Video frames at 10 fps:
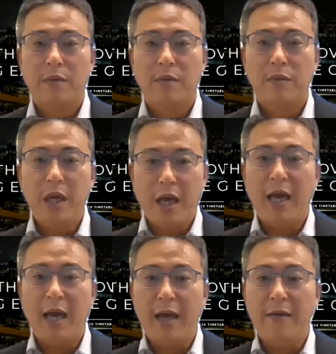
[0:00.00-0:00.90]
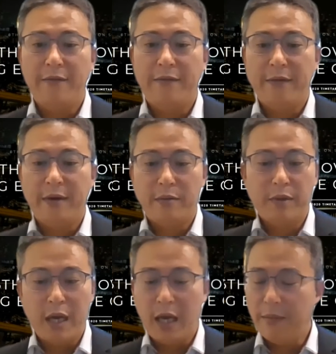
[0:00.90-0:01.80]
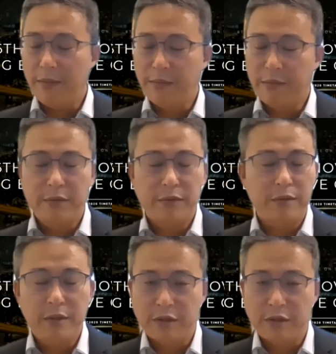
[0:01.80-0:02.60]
we have to